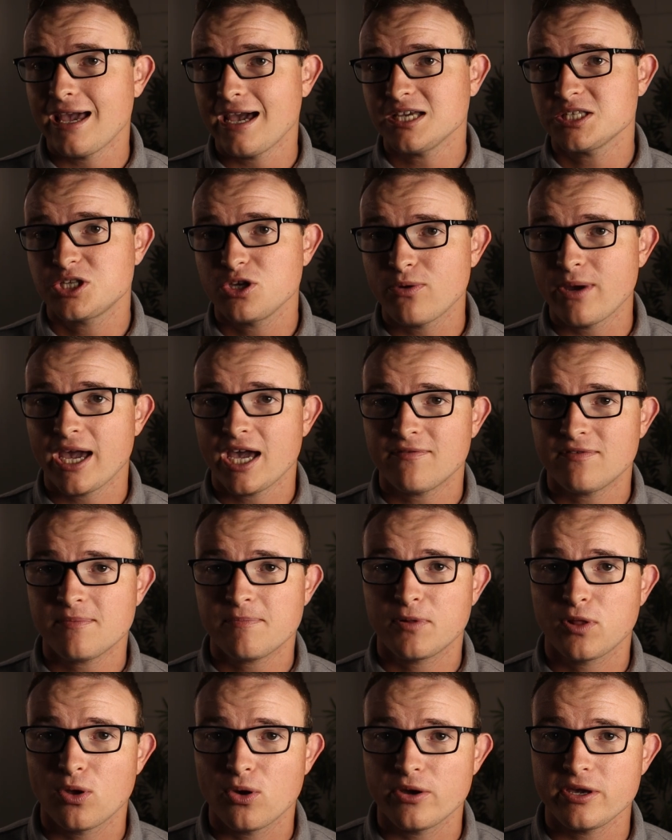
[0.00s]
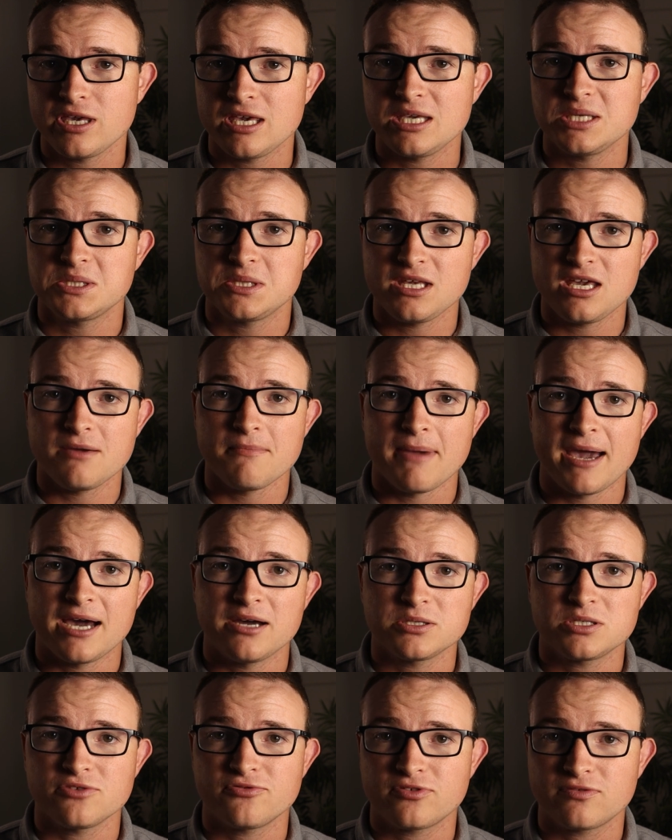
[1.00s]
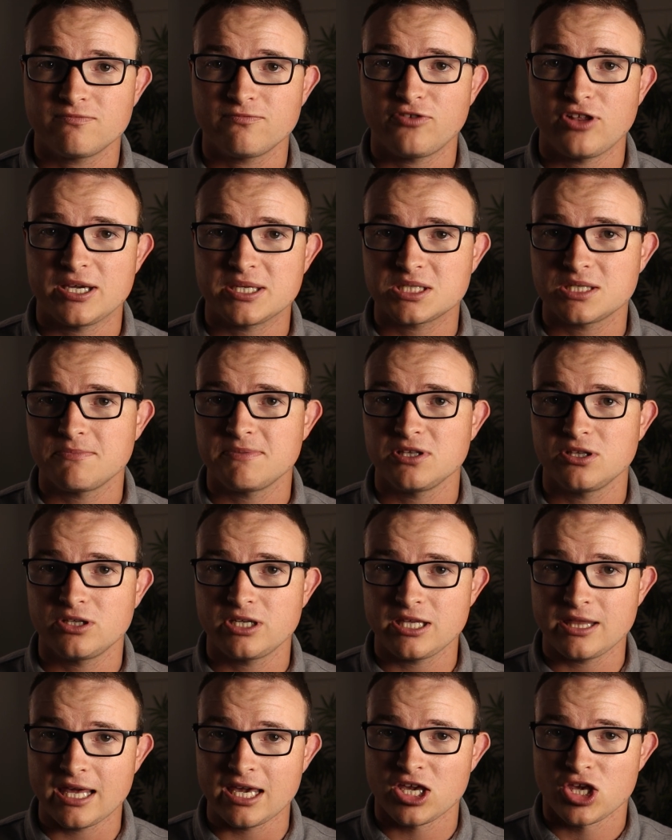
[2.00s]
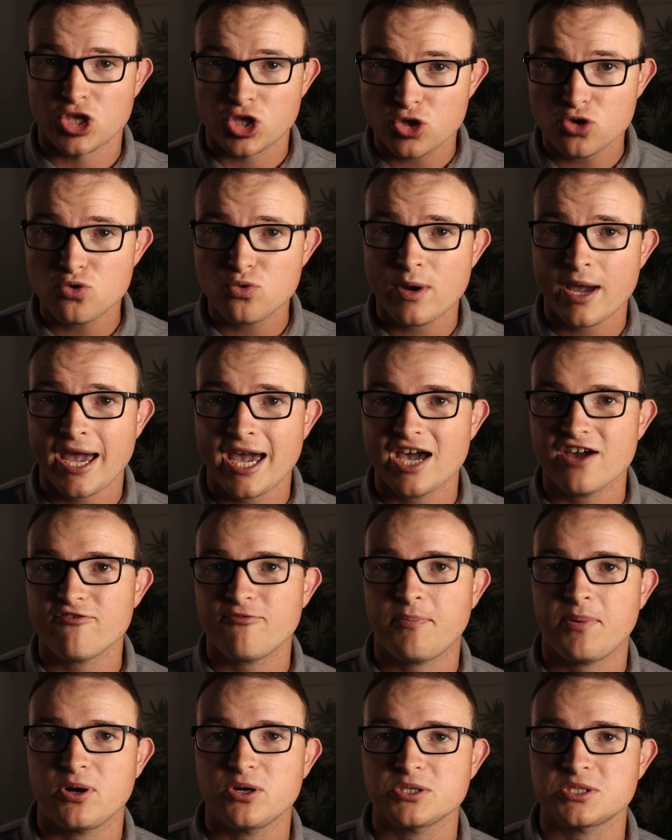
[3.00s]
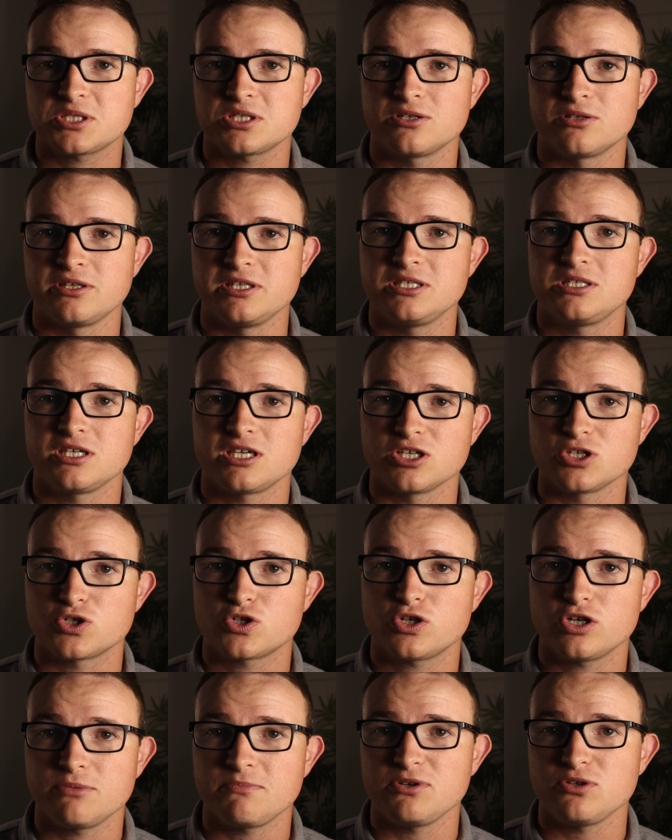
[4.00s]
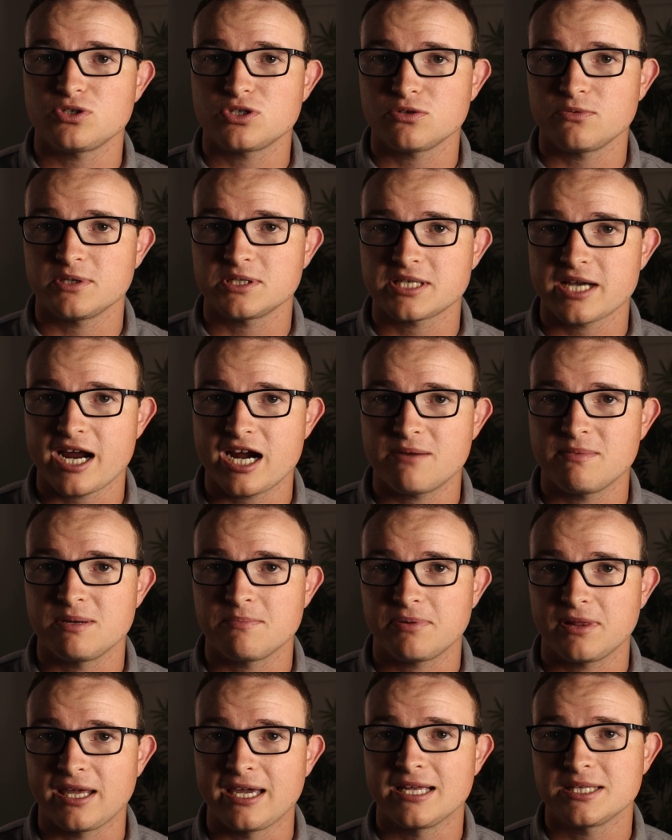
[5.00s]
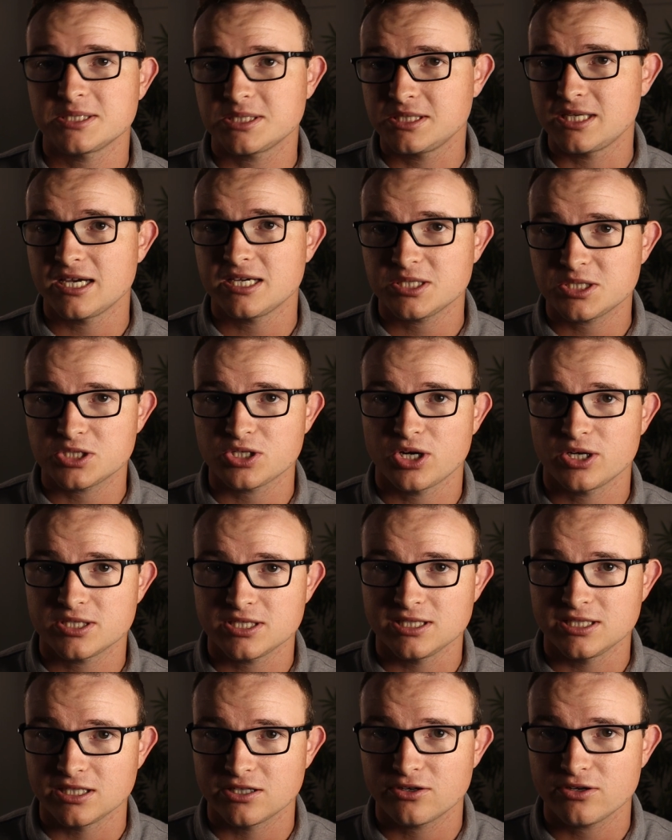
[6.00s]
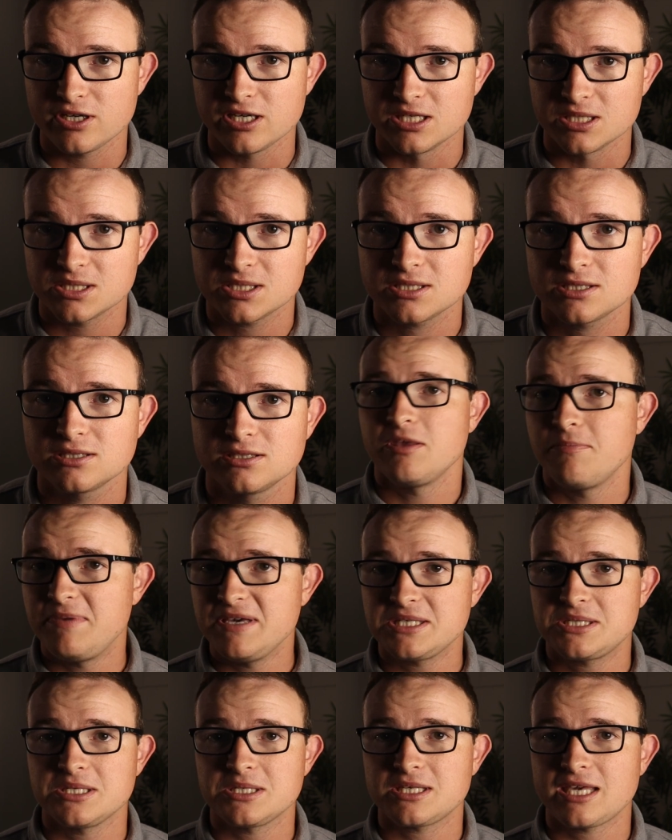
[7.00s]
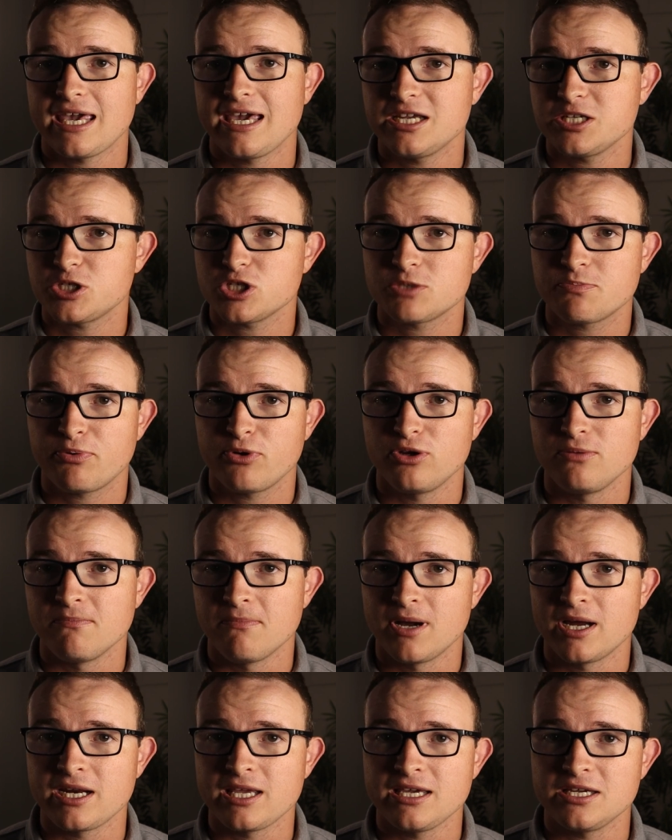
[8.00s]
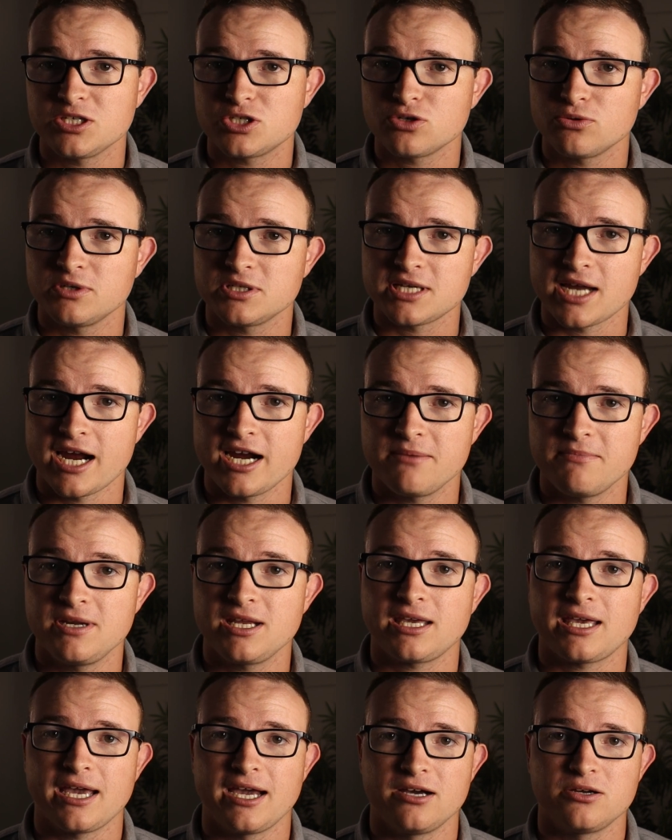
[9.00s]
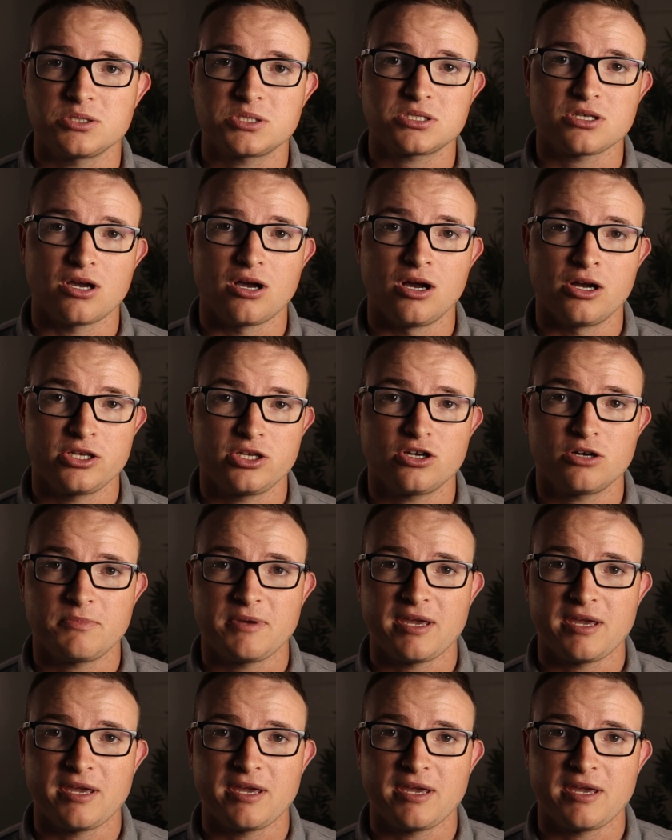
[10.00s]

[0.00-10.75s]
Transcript: as you have employees, the amount of flexibility that you have personally to contribute to retirement plans does start to decrease. The business can't just put money into retirement accounts on your